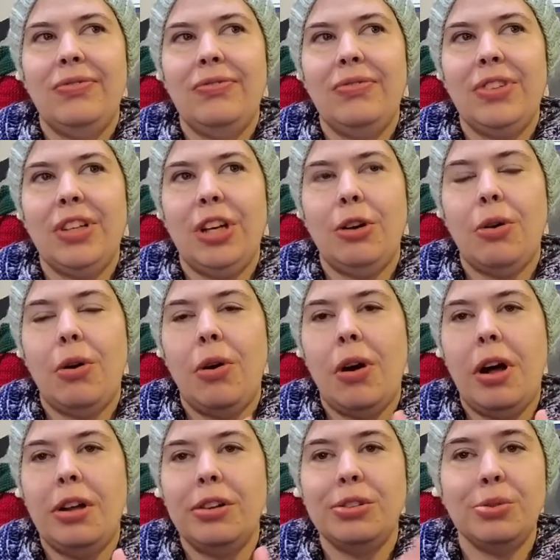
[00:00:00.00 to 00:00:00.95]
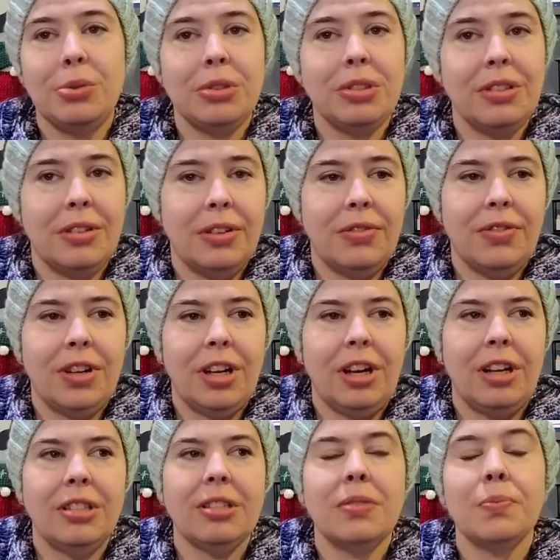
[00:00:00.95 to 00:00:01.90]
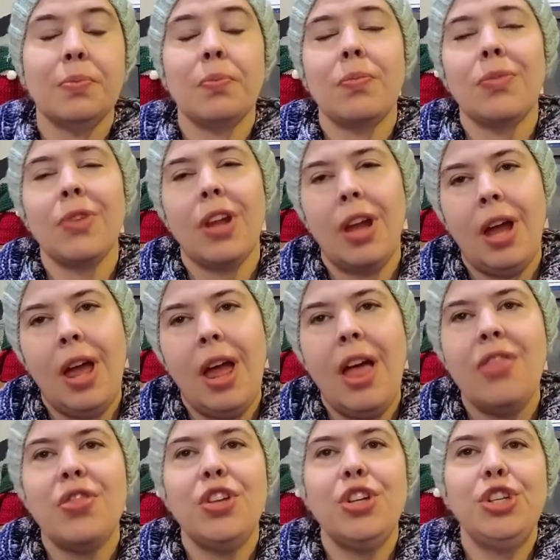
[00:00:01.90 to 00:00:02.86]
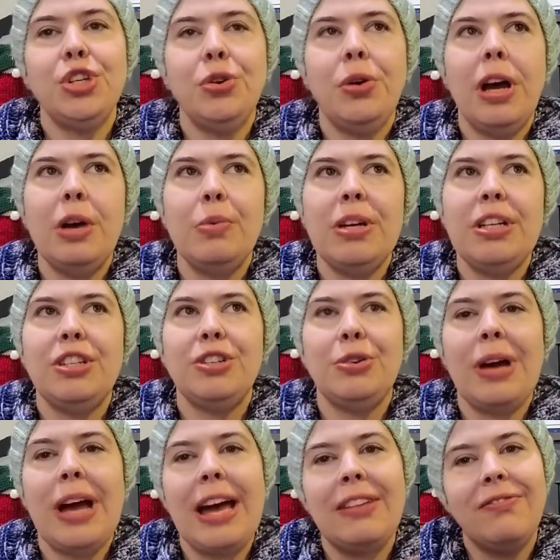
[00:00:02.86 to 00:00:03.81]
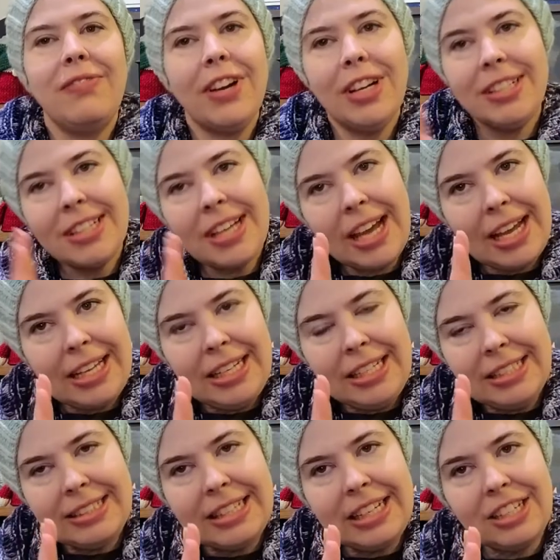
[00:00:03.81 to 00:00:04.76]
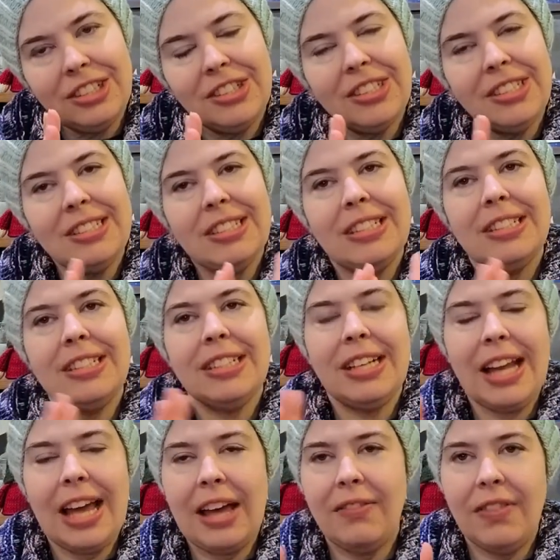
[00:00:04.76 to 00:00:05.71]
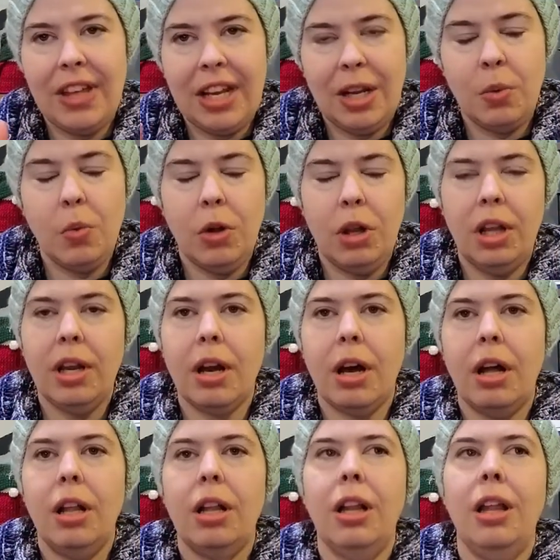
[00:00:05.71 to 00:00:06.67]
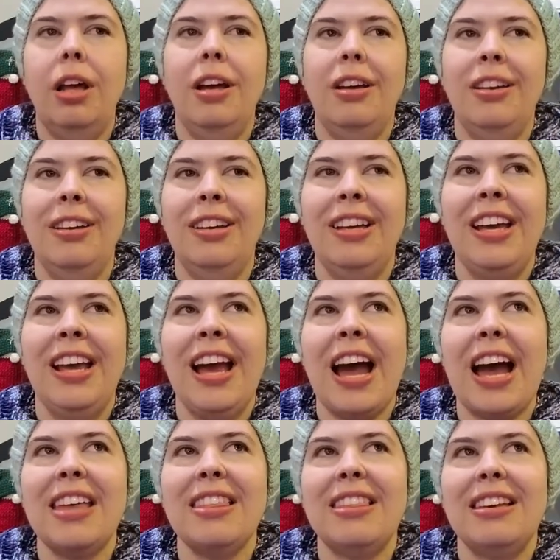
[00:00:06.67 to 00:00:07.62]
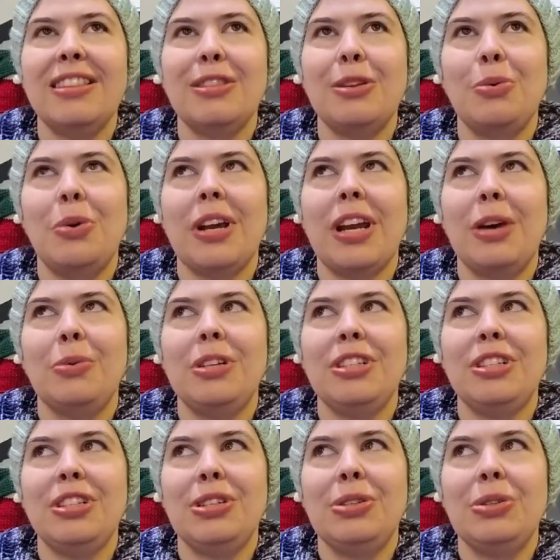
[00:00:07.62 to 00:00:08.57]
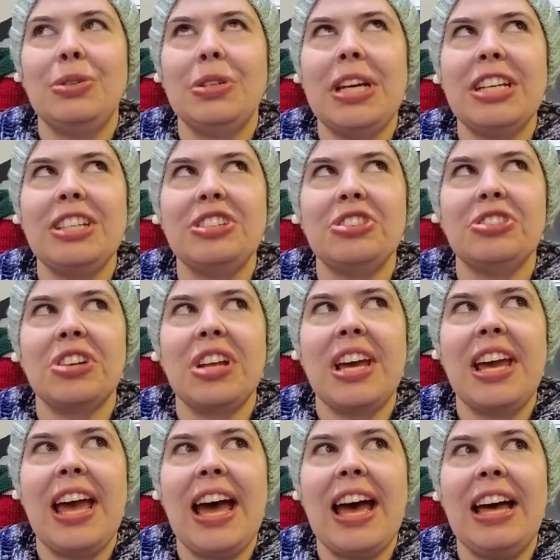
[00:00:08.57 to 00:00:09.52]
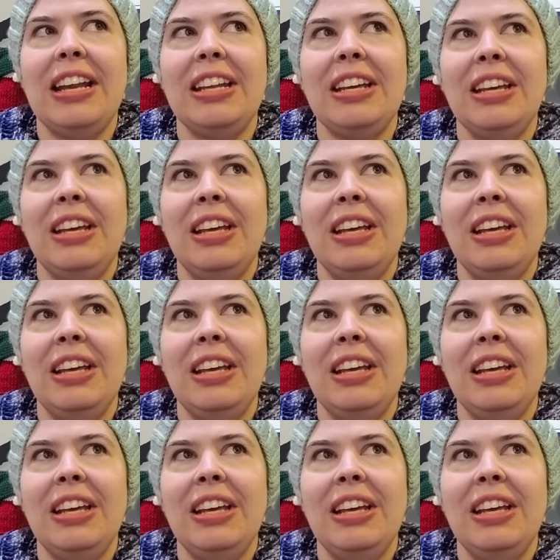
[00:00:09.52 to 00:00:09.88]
you know, all sorts of different yarns. The 2 I went to had very tiny sections that didn't have any wool at all. I think the one I went to yesterday had